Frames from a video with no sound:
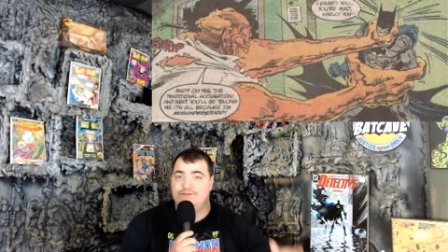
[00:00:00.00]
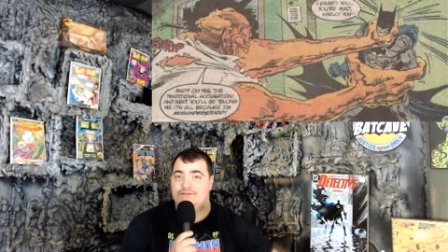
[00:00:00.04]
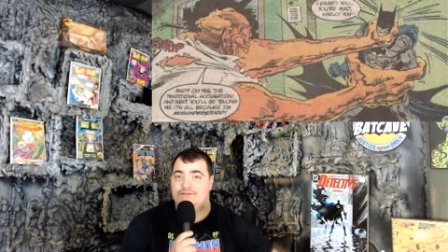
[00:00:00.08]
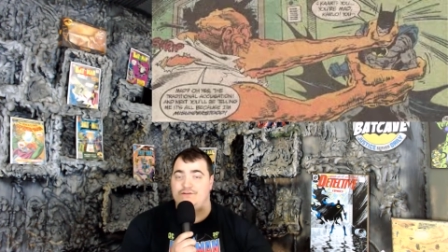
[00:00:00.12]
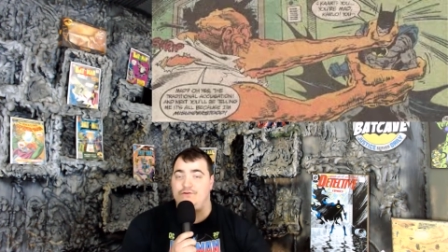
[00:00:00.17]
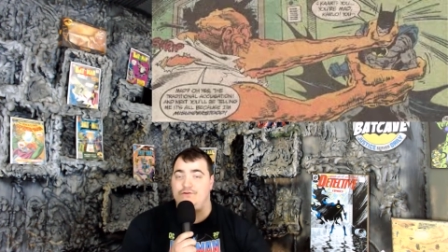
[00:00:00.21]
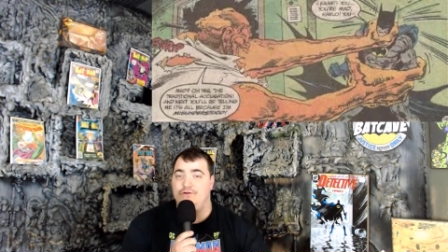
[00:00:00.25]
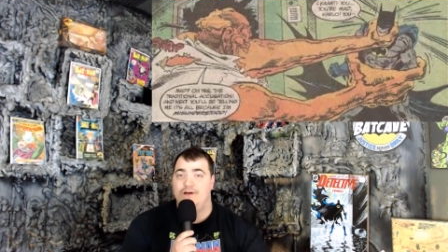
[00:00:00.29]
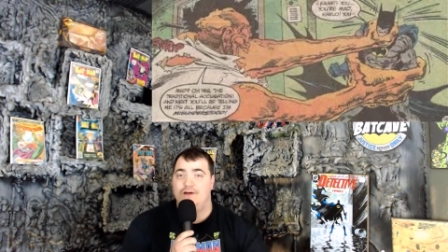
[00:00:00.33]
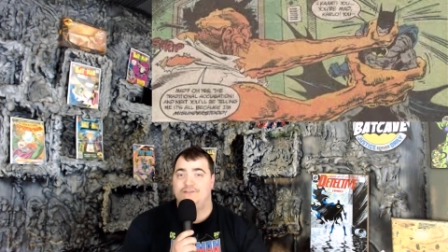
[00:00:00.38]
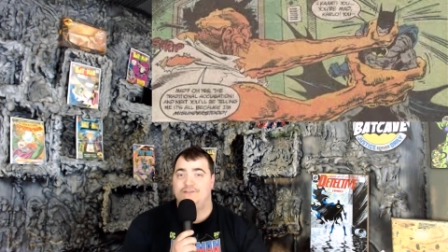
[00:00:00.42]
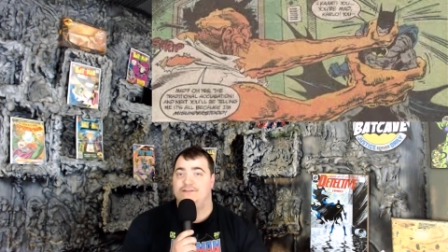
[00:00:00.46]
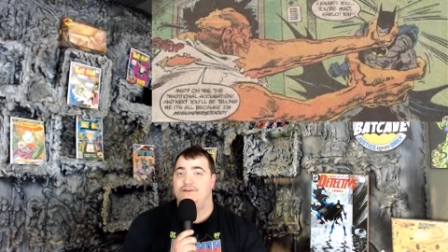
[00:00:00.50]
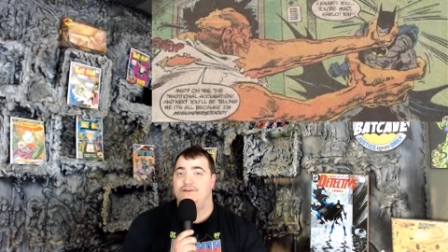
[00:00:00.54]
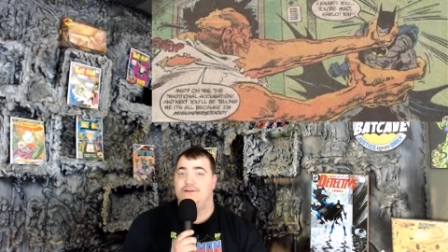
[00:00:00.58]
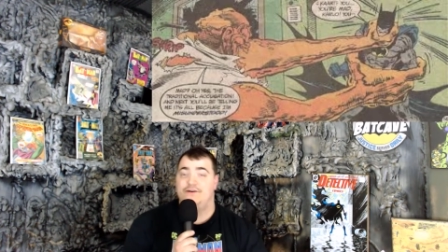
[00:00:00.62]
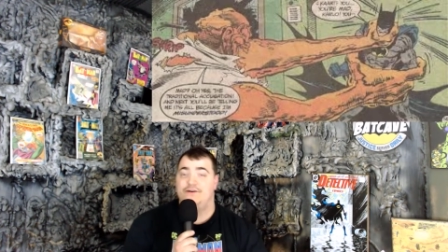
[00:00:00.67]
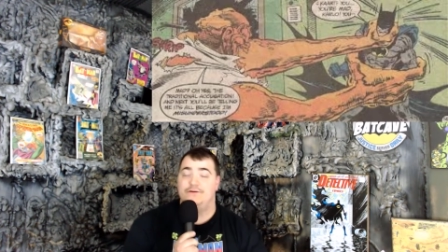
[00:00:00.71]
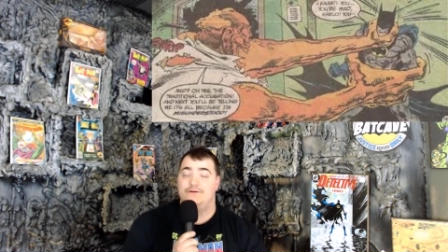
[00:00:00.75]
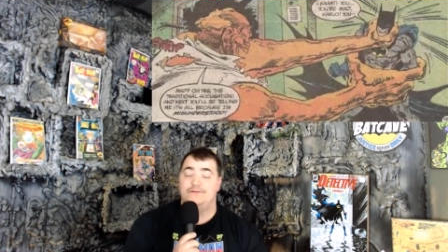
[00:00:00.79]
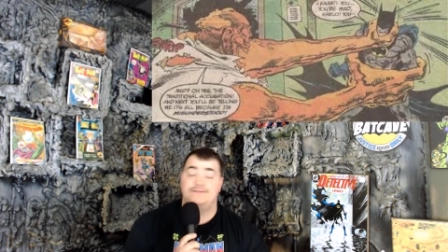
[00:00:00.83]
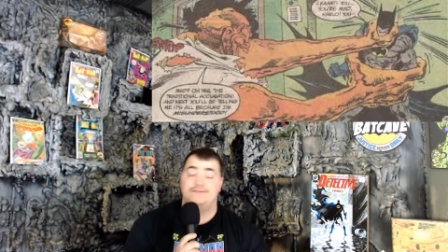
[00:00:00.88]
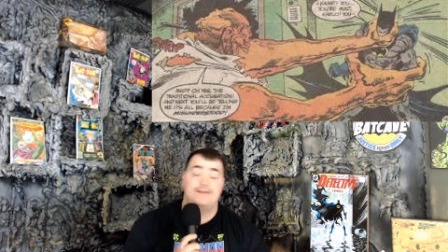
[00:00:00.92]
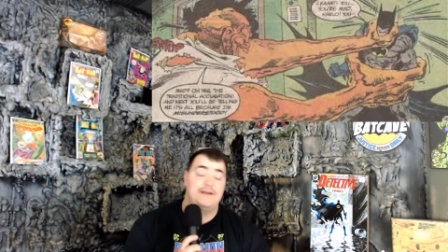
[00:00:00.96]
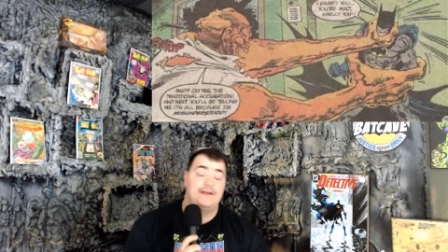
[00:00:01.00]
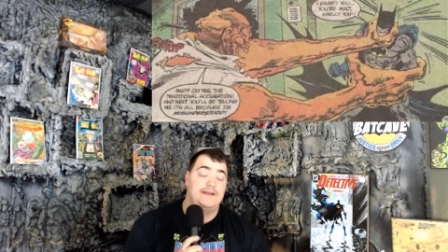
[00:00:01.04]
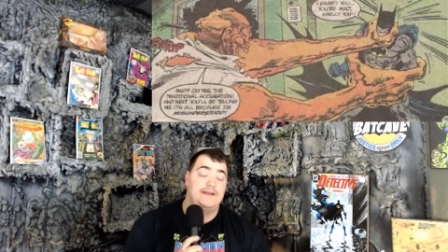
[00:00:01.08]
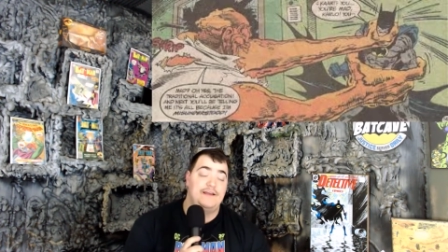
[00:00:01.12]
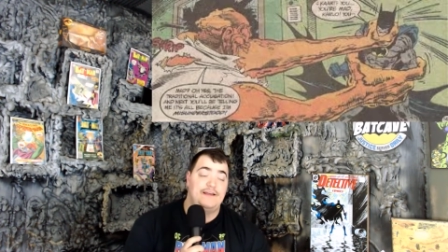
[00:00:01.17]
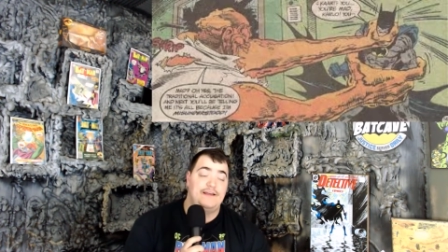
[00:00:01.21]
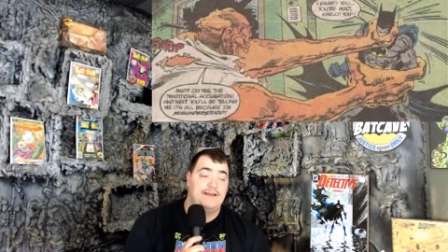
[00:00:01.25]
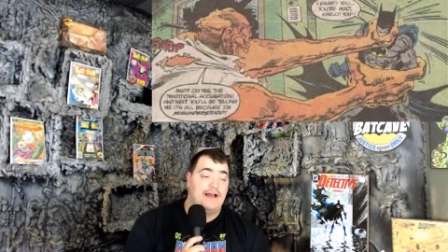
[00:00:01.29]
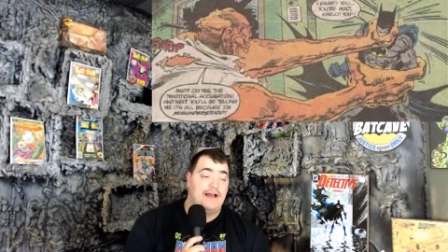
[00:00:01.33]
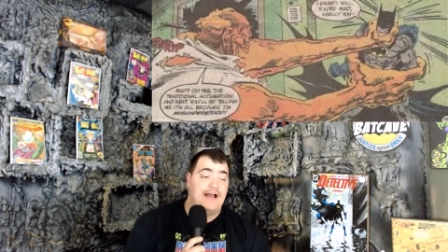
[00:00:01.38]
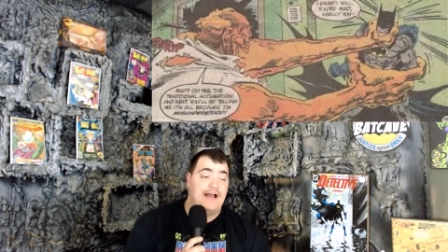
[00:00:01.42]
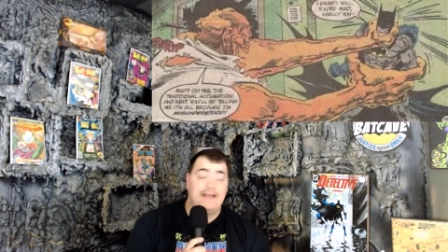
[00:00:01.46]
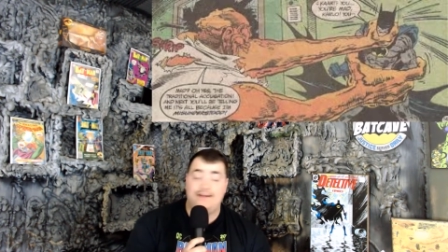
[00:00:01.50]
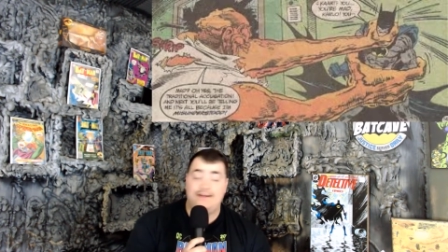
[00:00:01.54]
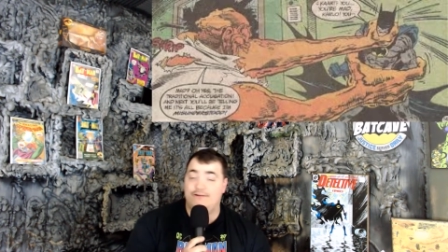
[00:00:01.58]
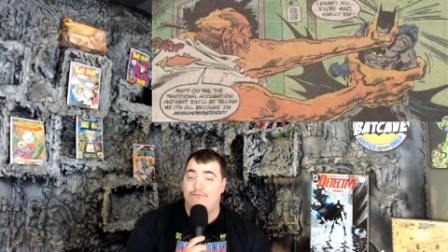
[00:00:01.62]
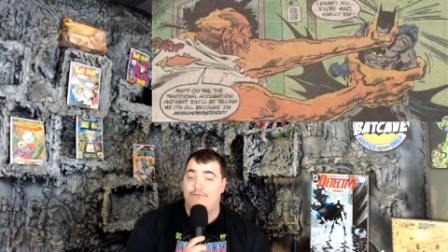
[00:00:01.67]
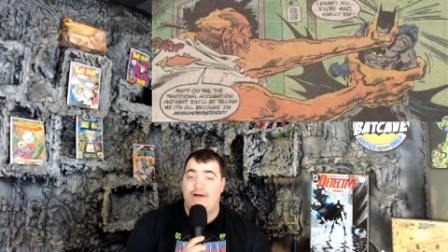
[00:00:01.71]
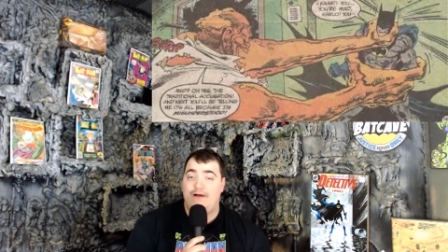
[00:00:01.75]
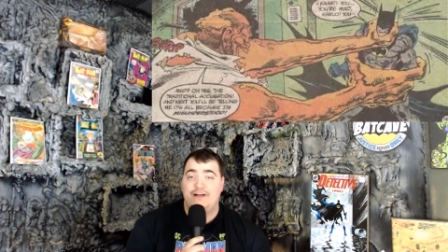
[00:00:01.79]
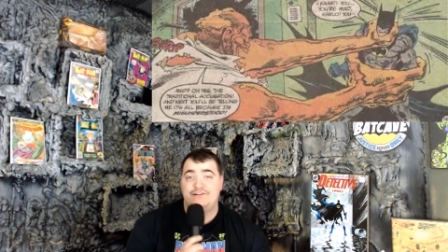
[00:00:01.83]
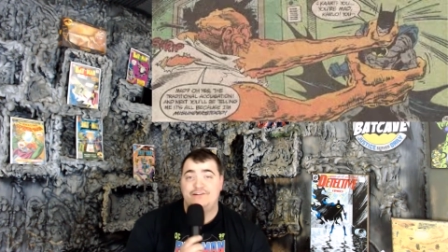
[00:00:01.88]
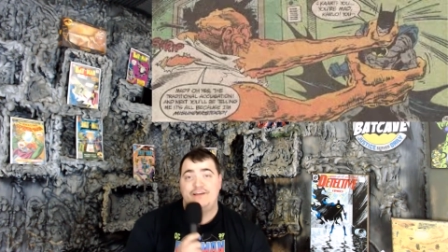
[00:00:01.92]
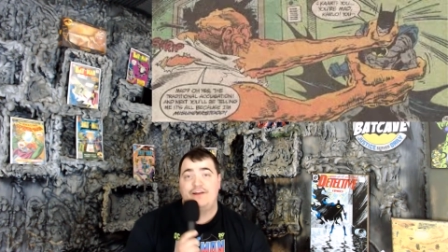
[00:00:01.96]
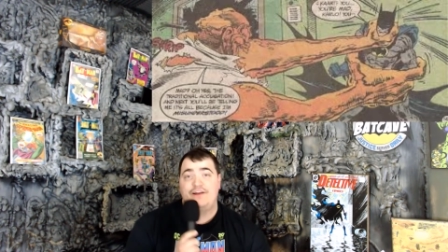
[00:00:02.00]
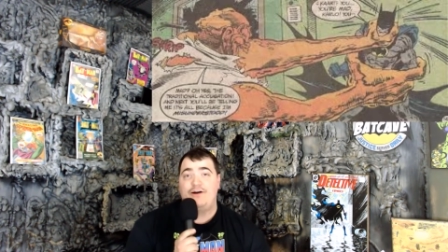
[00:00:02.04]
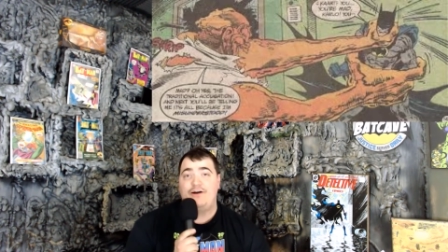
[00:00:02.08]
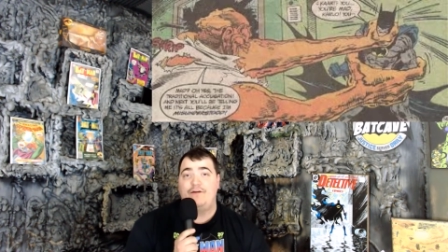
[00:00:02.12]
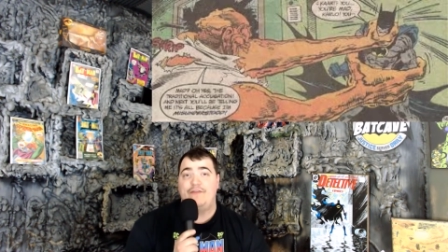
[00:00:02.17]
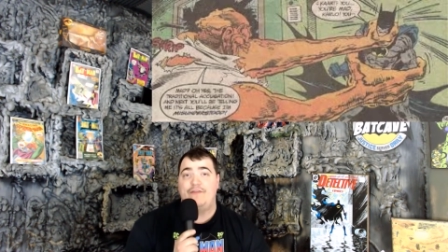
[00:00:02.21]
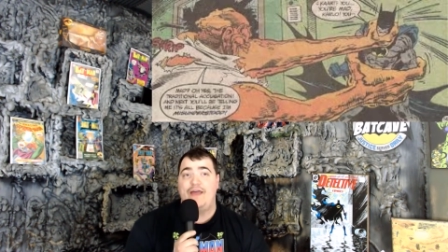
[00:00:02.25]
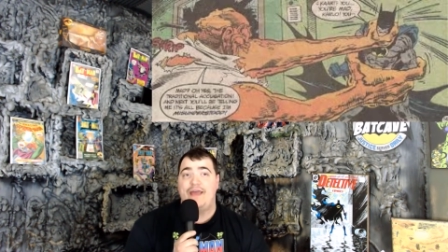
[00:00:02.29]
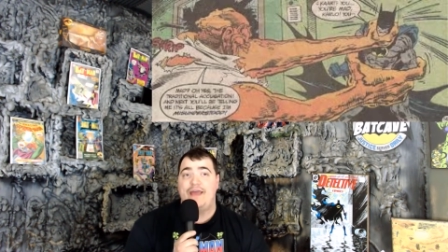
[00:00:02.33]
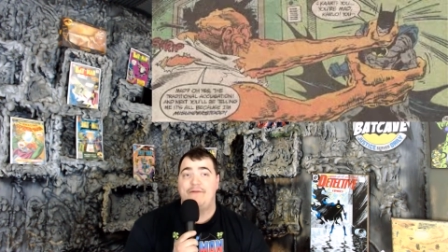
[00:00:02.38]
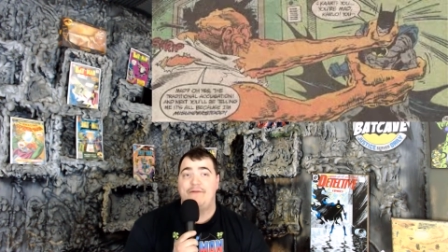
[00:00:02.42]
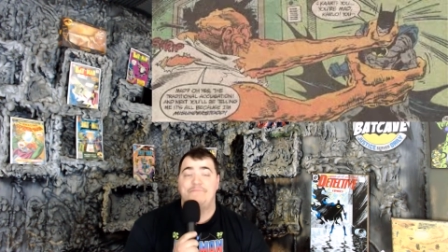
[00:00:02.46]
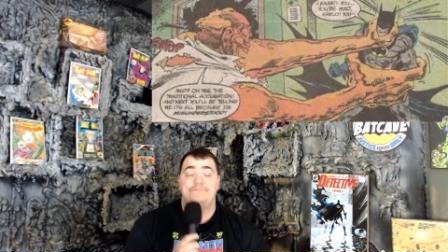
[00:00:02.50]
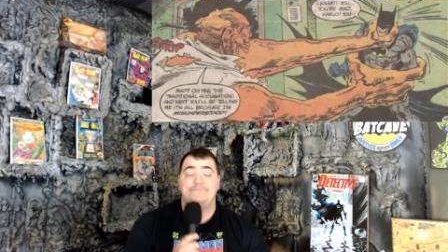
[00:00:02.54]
two dozen dudes. I could watch that all day.